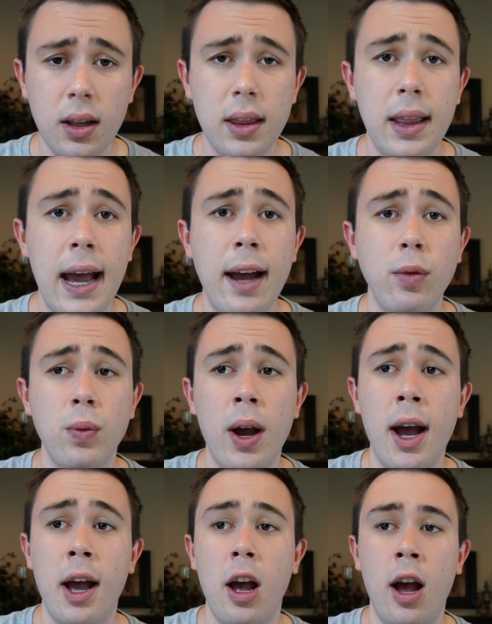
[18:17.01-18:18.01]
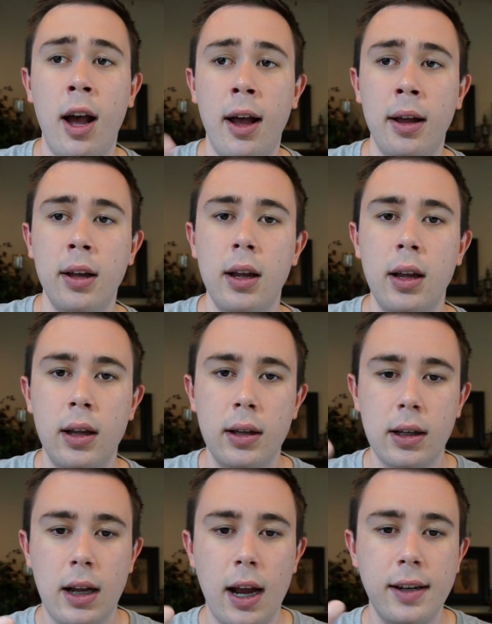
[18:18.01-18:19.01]
That
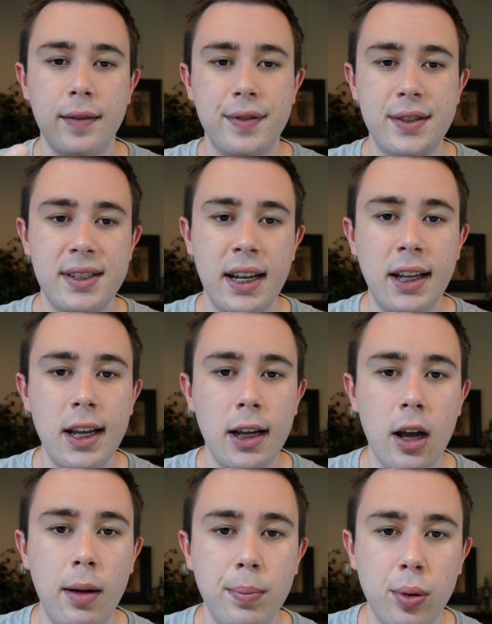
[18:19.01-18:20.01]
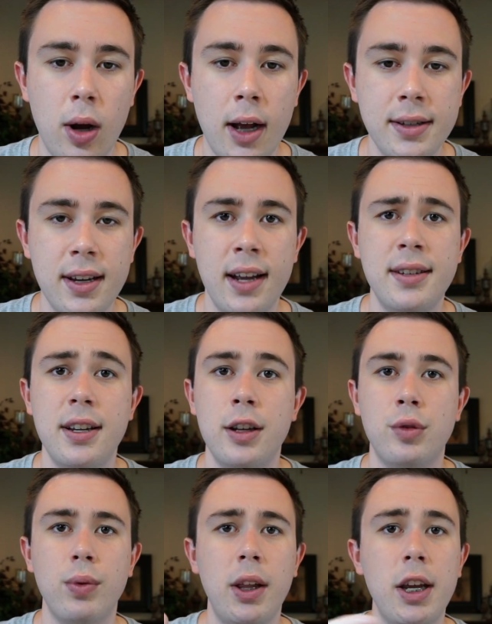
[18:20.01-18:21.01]
kind of syncing up process
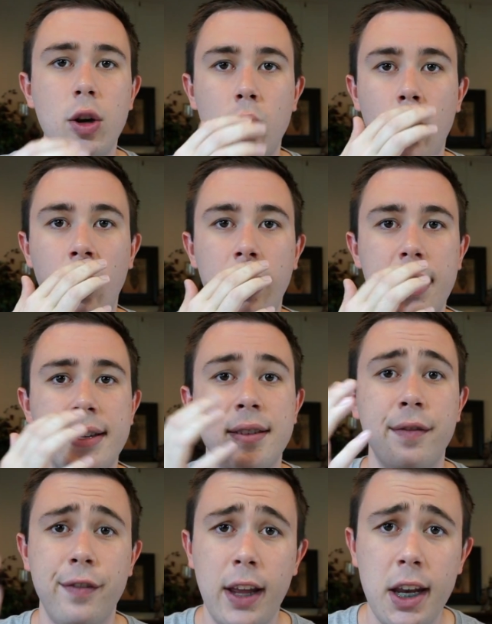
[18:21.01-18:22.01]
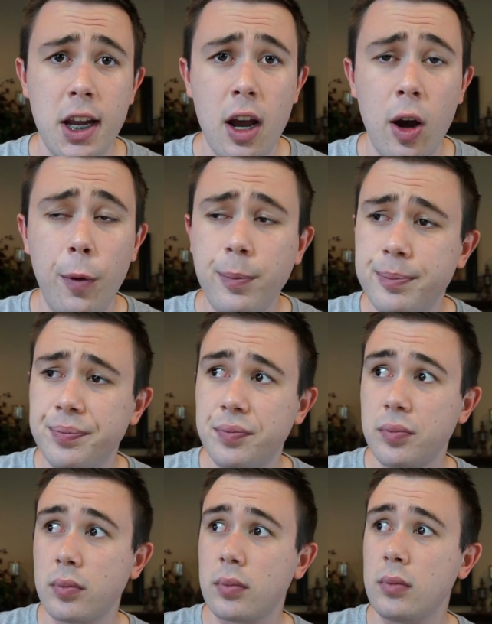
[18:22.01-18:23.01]
is really cool. It's a video.
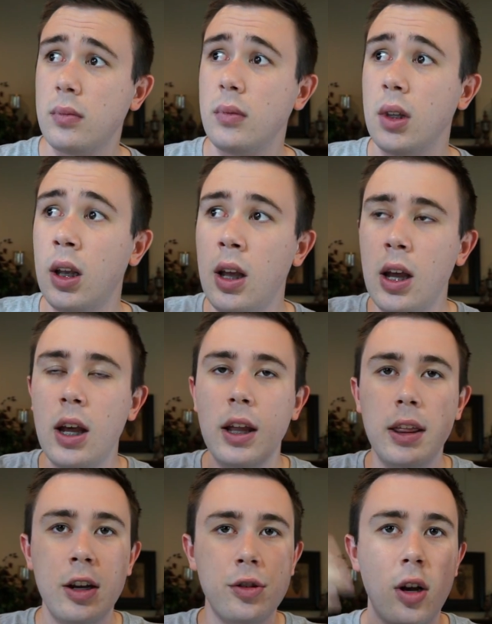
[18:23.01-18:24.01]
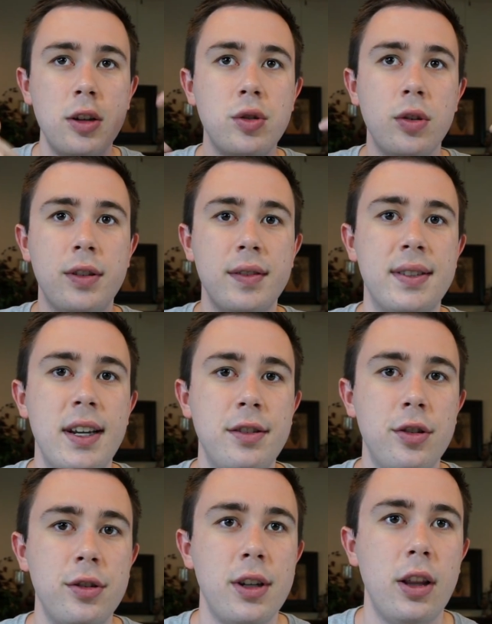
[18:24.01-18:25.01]
There's all sorts of sensors